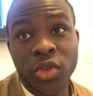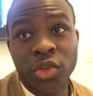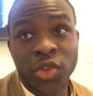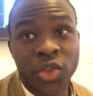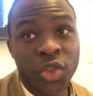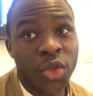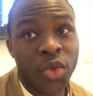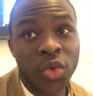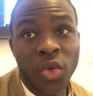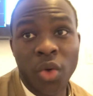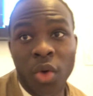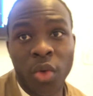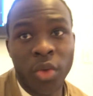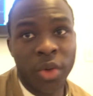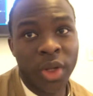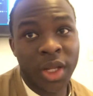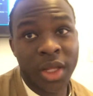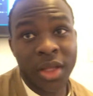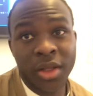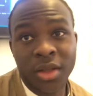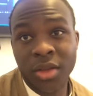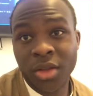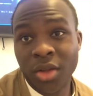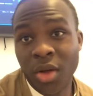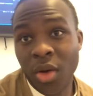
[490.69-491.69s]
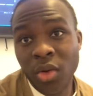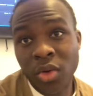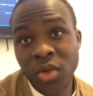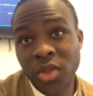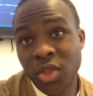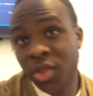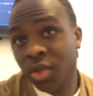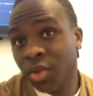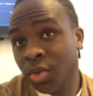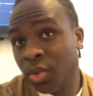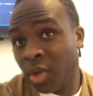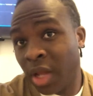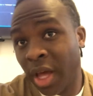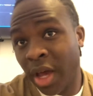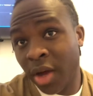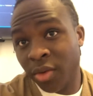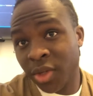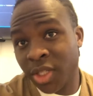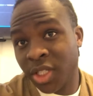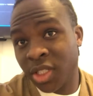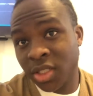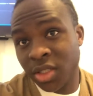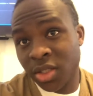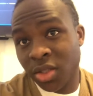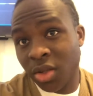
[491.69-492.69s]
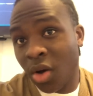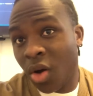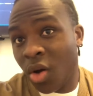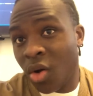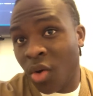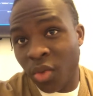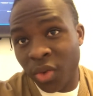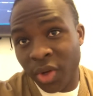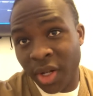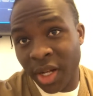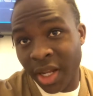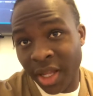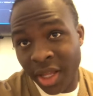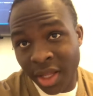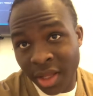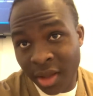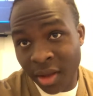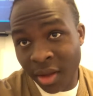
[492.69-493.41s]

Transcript: two languages only.